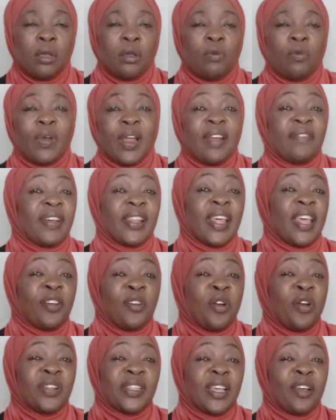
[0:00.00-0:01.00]
Wherever they
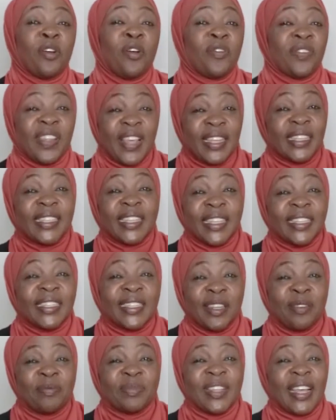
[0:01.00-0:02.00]
go with their
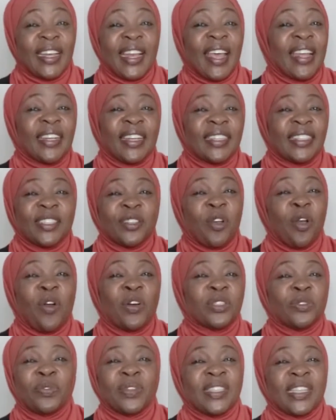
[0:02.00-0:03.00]
system. The dentist
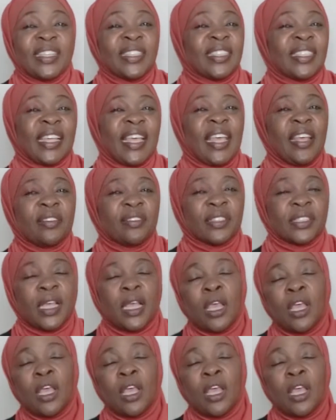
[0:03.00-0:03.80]
goes with his skills.